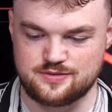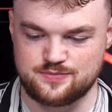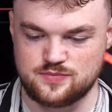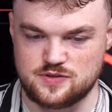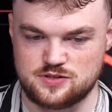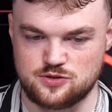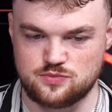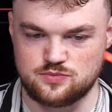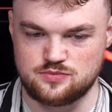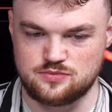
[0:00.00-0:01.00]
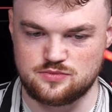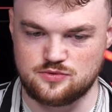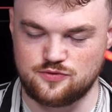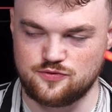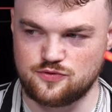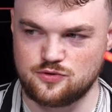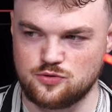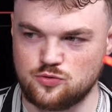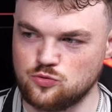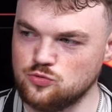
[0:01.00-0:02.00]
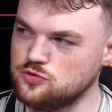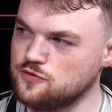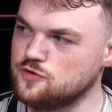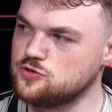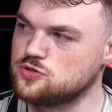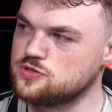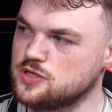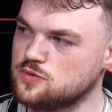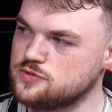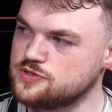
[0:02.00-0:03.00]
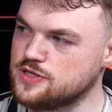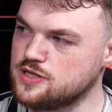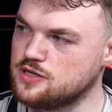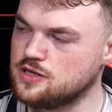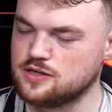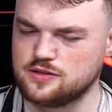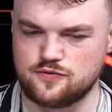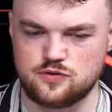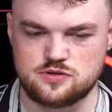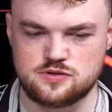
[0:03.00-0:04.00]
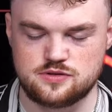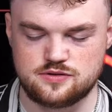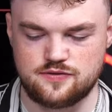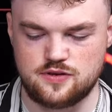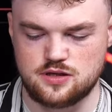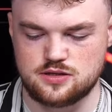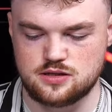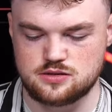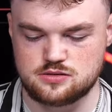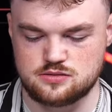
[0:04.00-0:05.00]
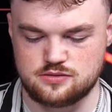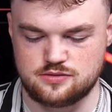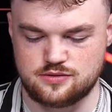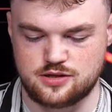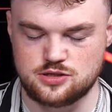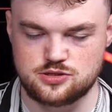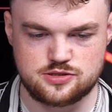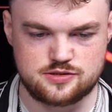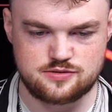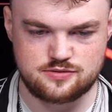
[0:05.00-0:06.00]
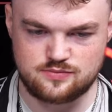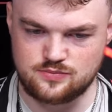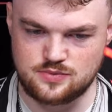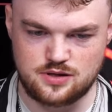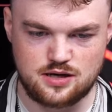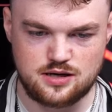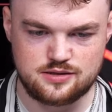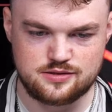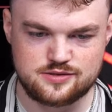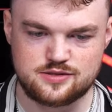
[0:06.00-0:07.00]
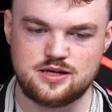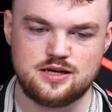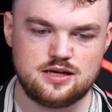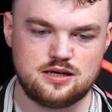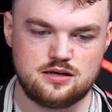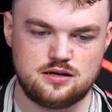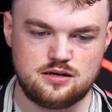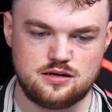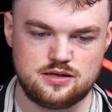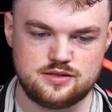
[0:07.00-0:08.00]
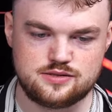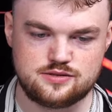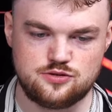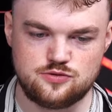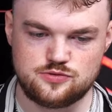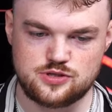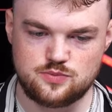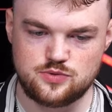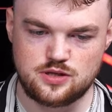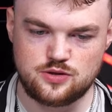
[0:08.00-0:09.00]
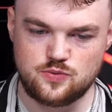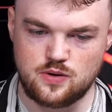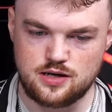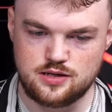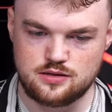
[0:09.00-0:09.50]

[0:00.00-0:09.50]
some of cool new features, I would say. The first thing that catches eyes is new terminal UI.